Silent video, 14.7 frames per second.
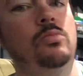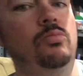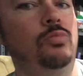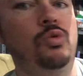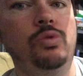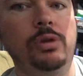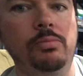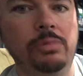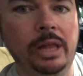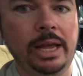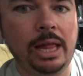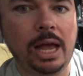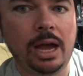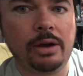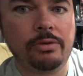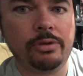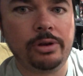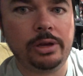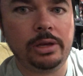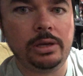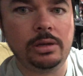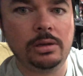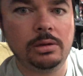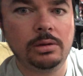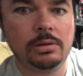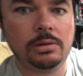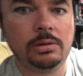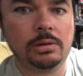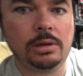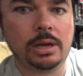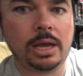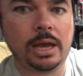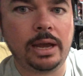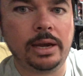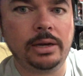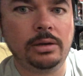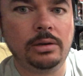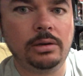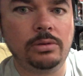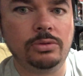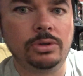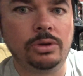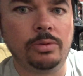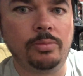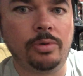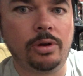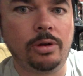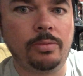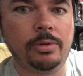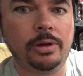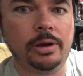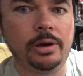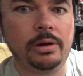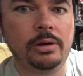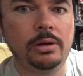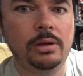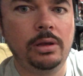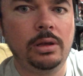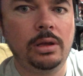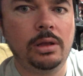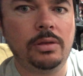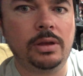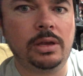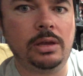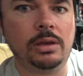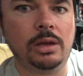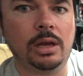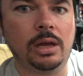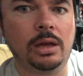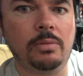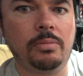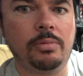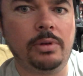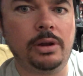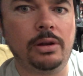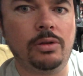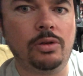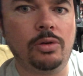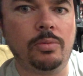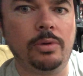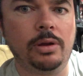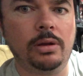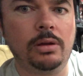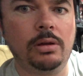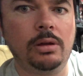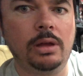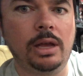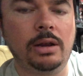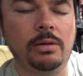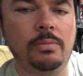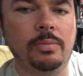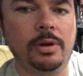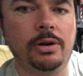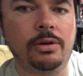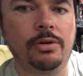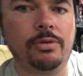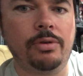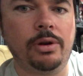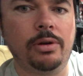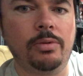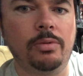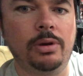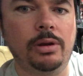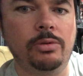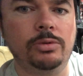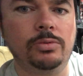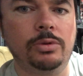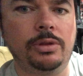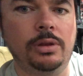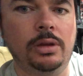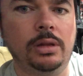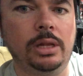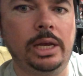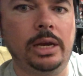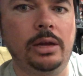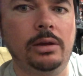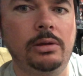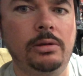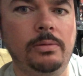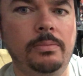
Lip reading: Mookie Blaylock, rookie, 9. He was a good ball player. I think he played a little bit, had a better career when he was with Atlanta.